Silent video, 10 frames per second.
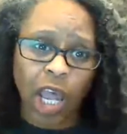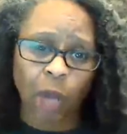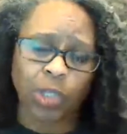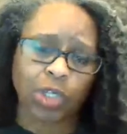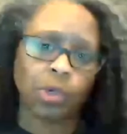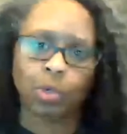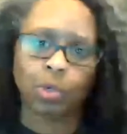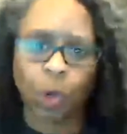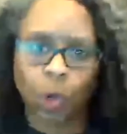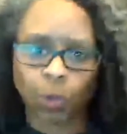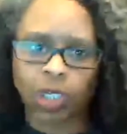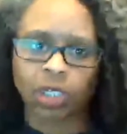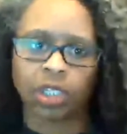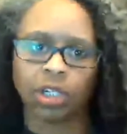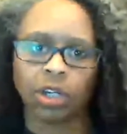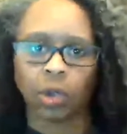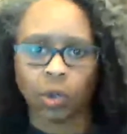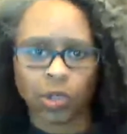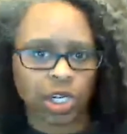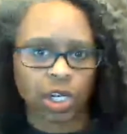and we don't appropriately
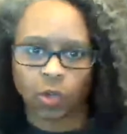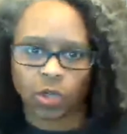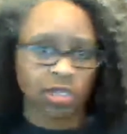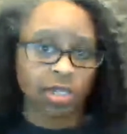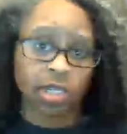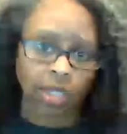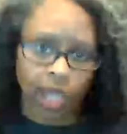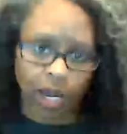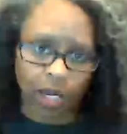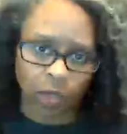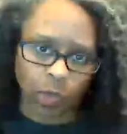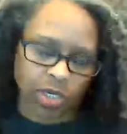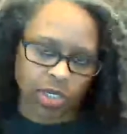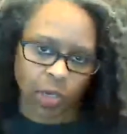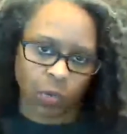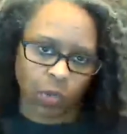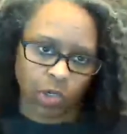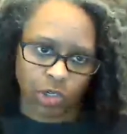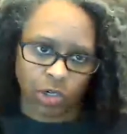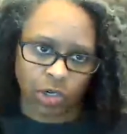negotiate or seed that in ways that we
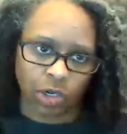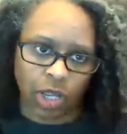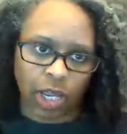should.